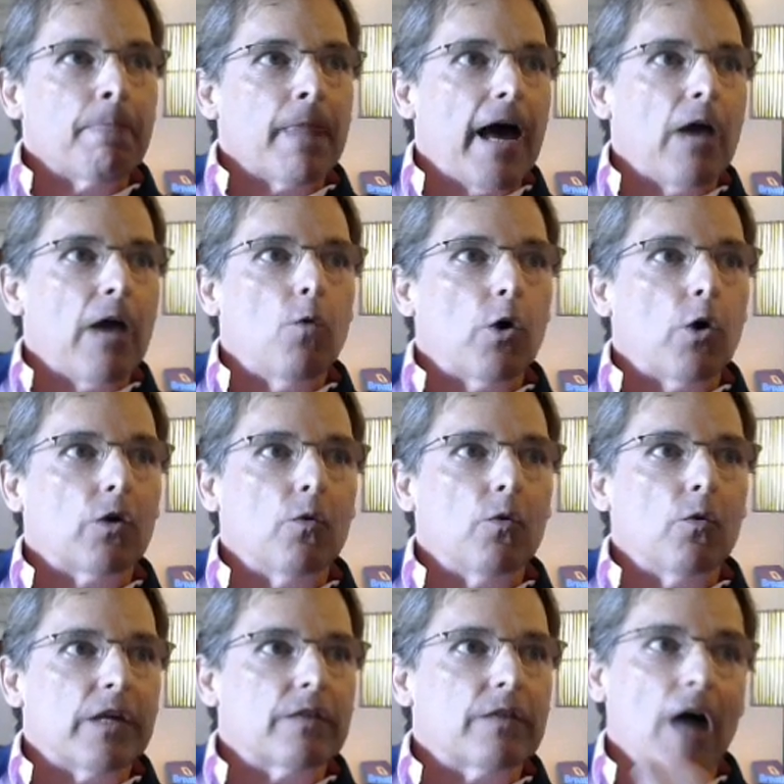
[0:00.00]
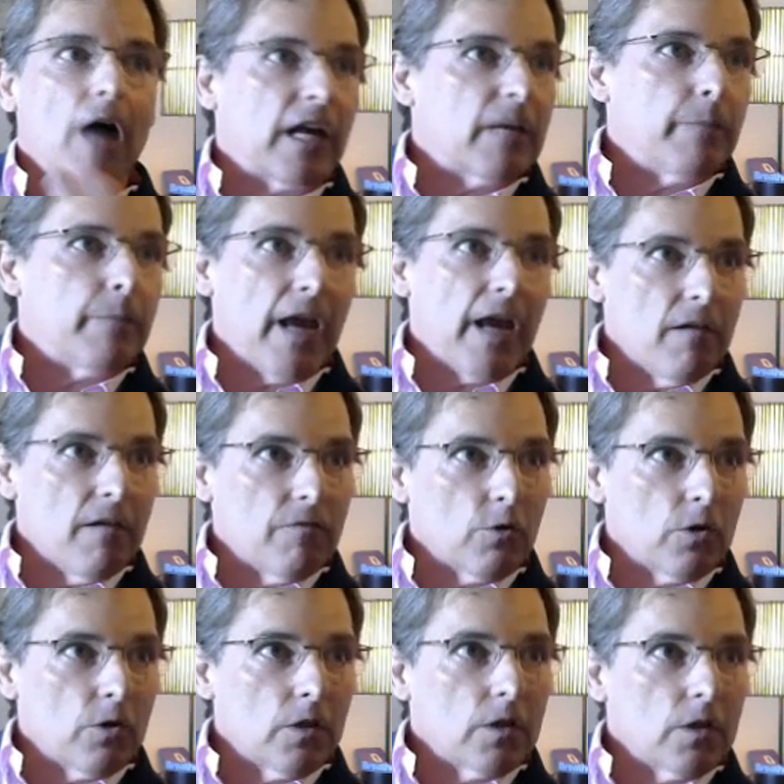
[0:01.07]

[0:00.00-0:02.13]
I work with cognitive behavioral.